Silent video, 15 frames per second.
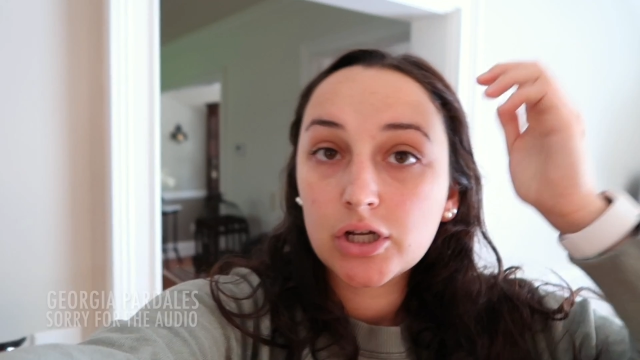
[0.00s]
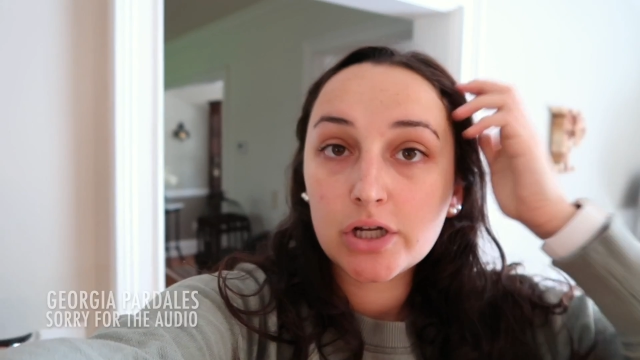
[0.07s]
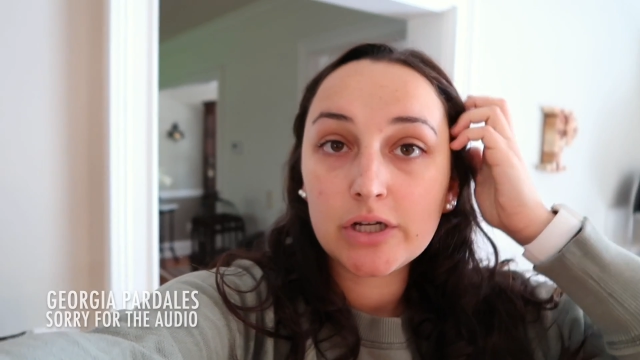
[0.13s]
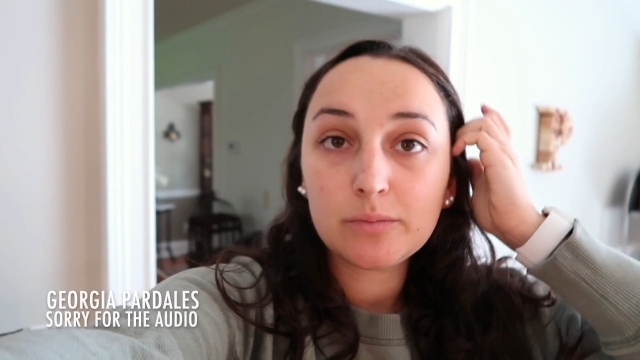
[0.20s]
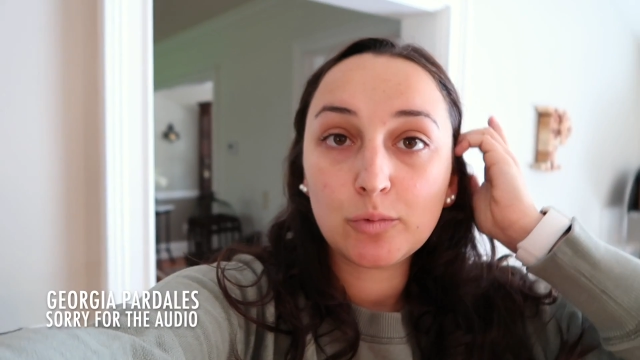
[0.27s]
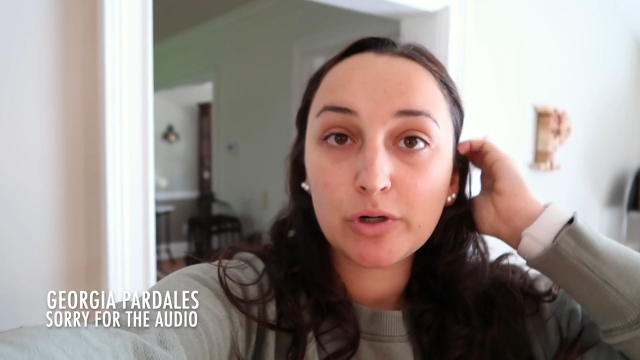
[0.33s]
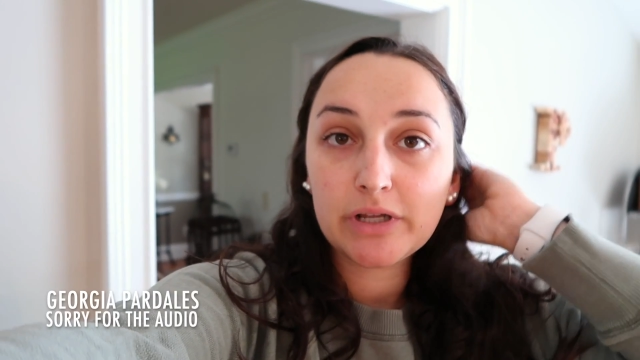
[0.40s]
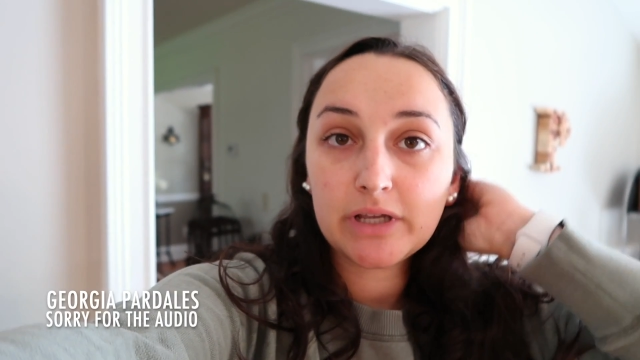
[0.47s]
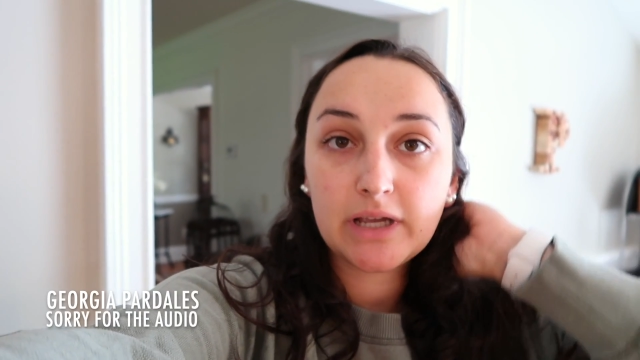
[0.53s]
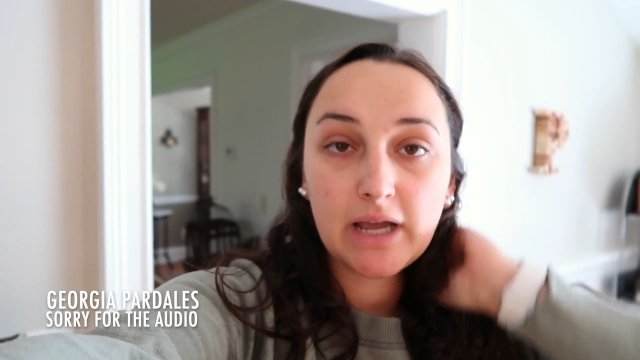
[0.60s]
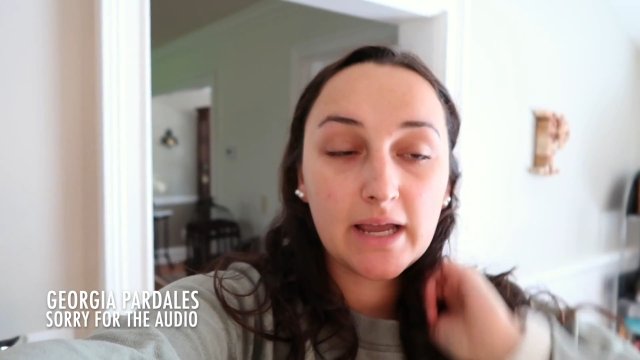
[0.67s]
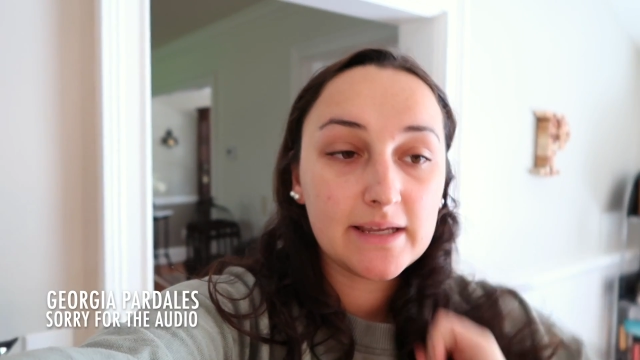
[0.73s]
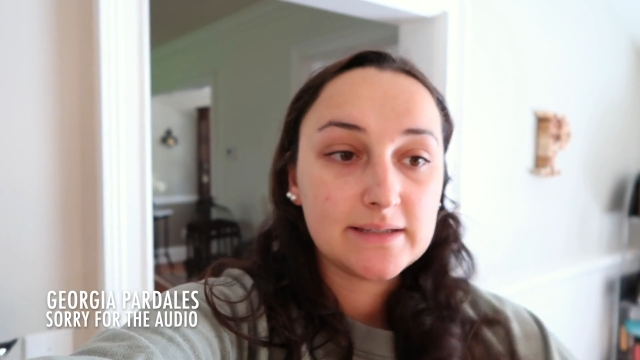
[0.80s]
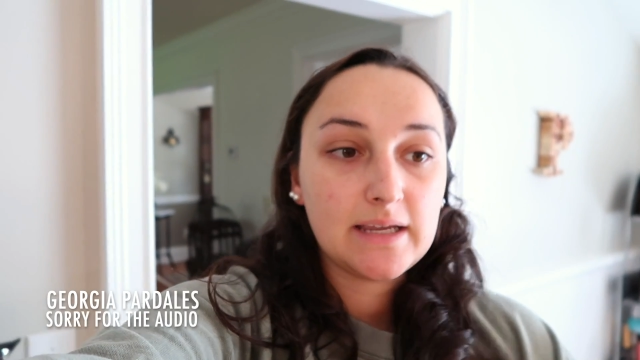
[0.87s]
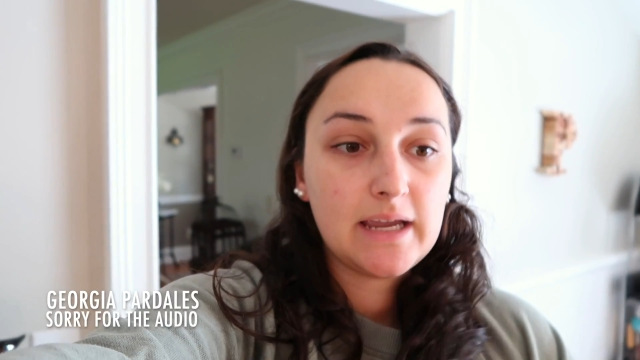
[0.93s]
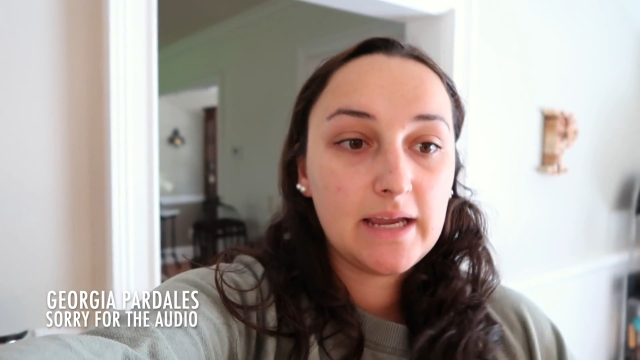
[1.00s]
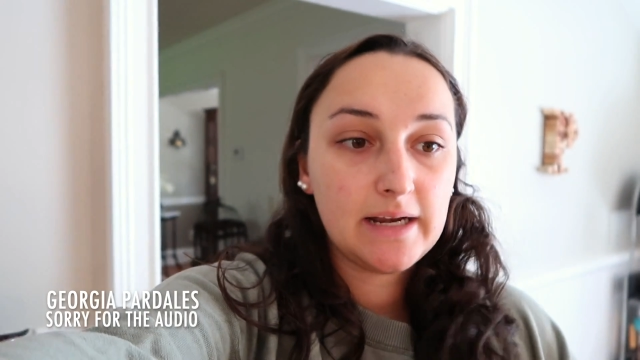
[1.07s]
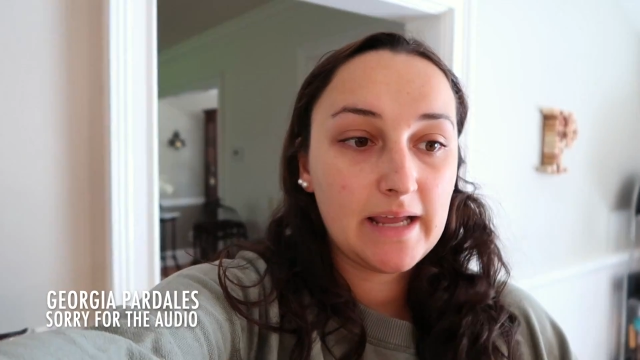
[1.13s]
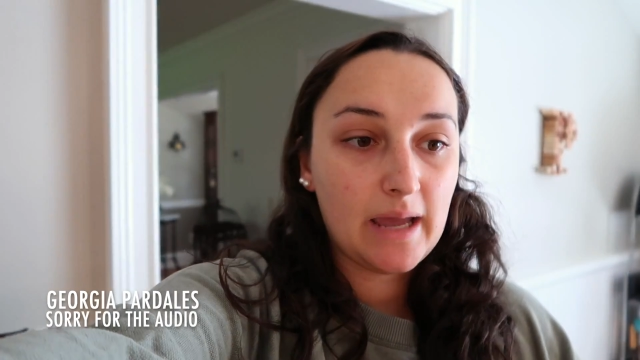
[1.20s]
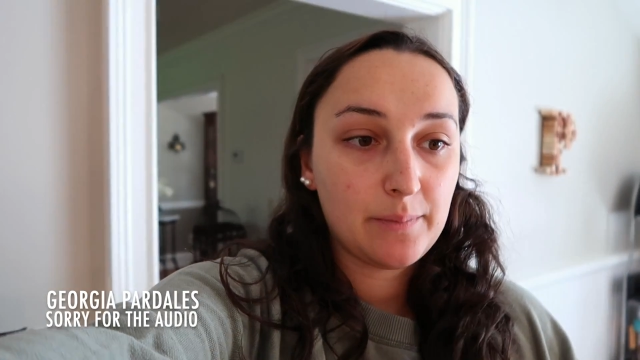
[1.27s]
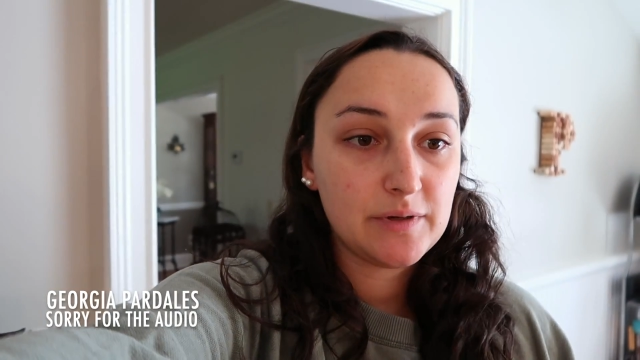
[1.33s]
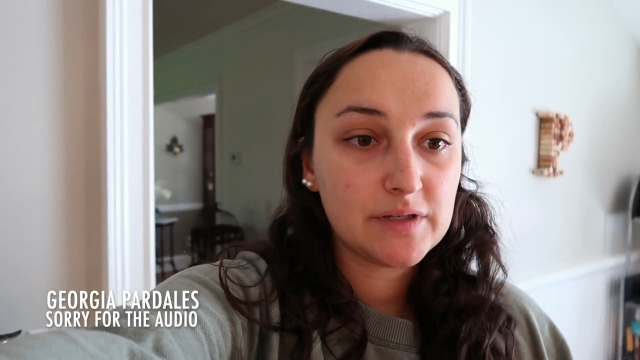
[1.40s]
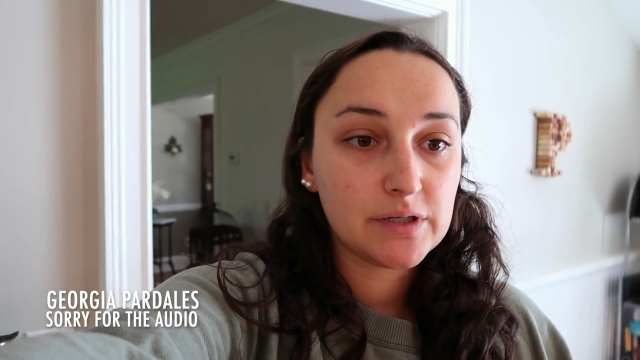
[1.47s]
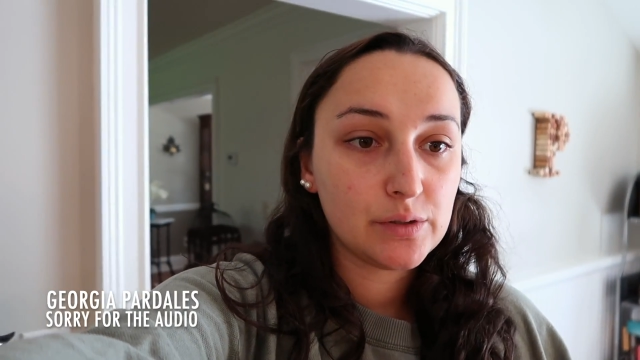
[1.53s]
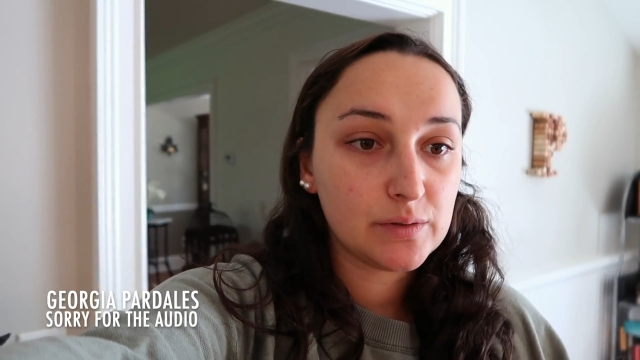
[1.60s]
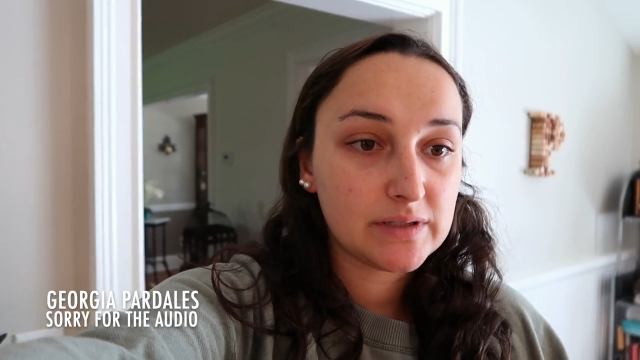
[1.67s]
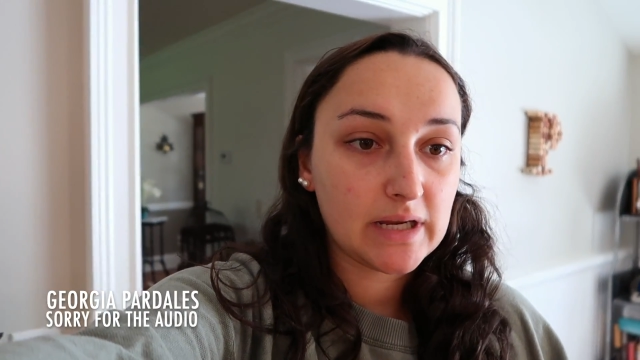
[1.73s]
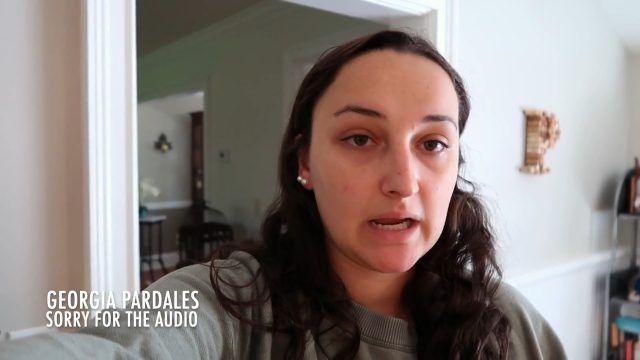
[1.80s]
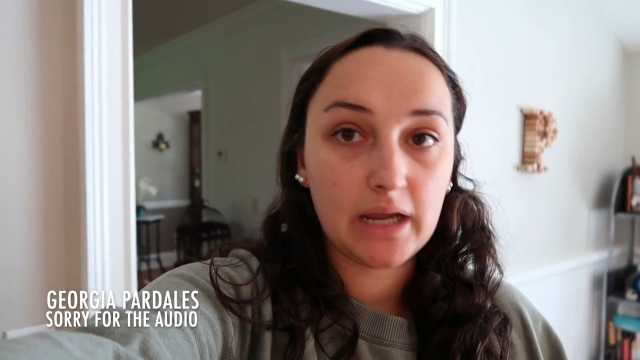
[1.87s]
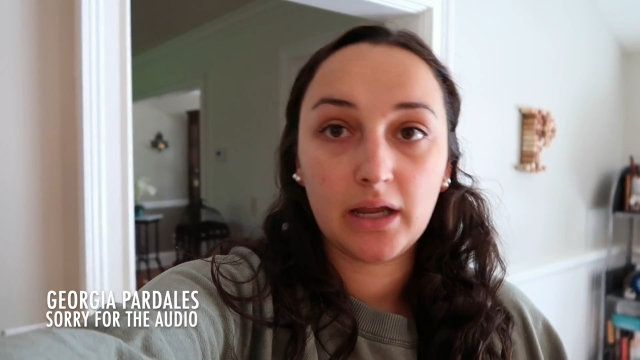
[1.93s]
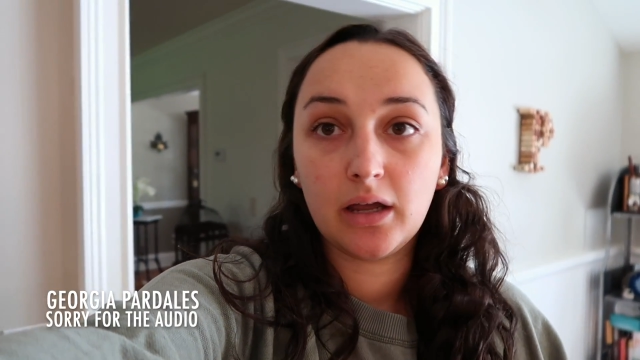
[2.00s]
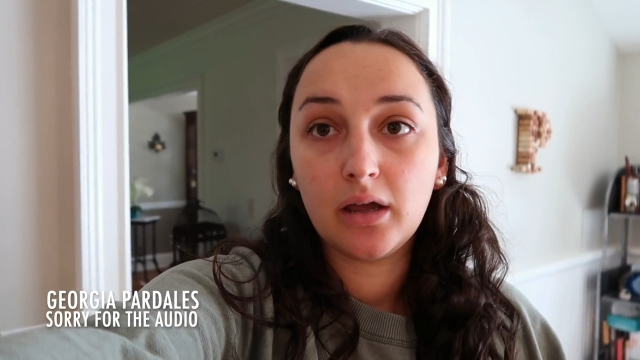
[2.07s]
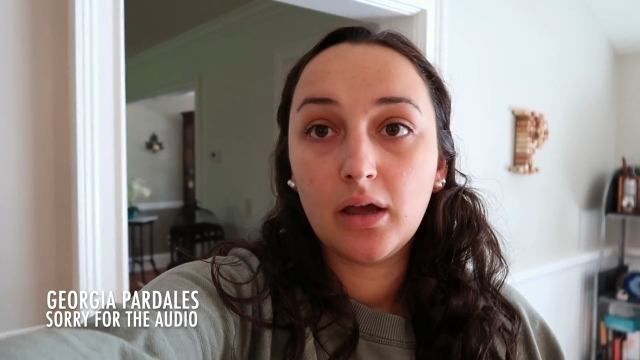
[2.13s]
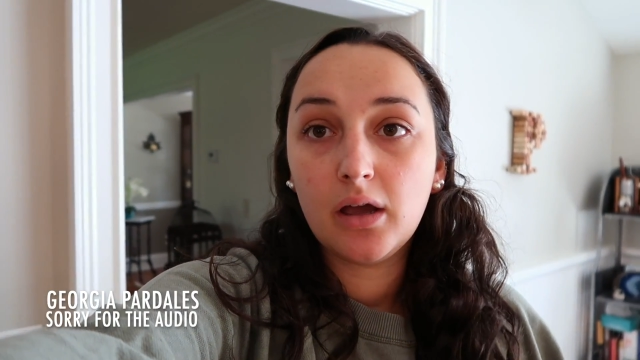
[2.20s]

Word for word: Good morning, guys, and happy Tuesday.